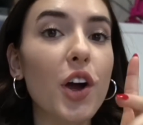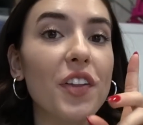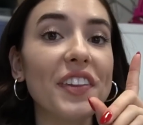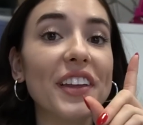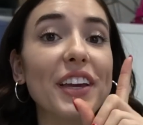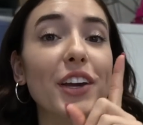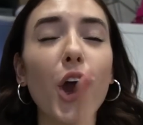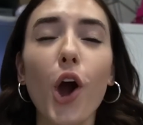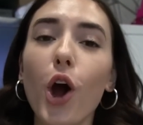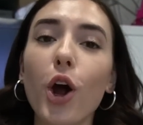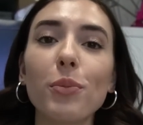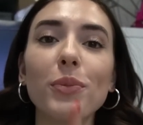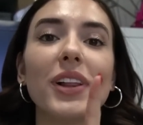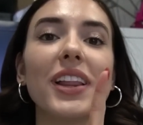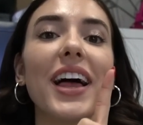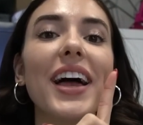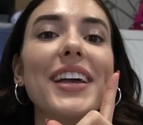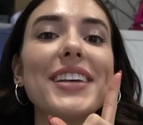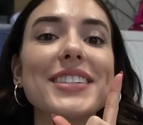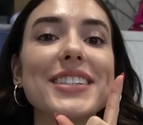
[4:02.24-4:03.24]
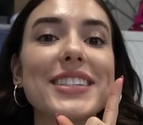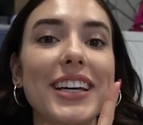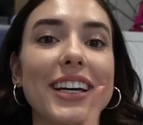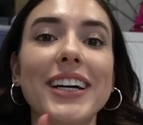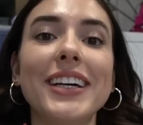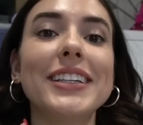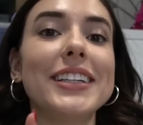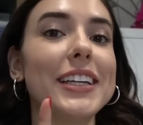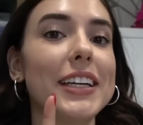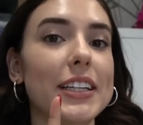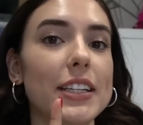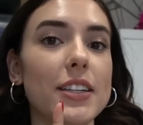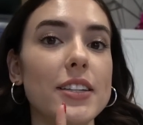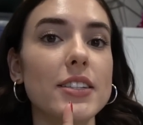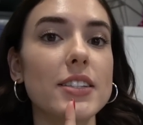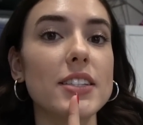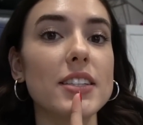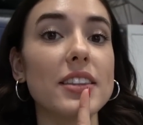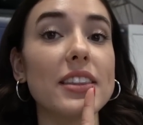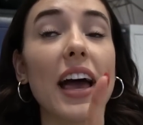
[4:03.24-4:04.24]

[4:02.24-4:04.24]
on the caramelized onions.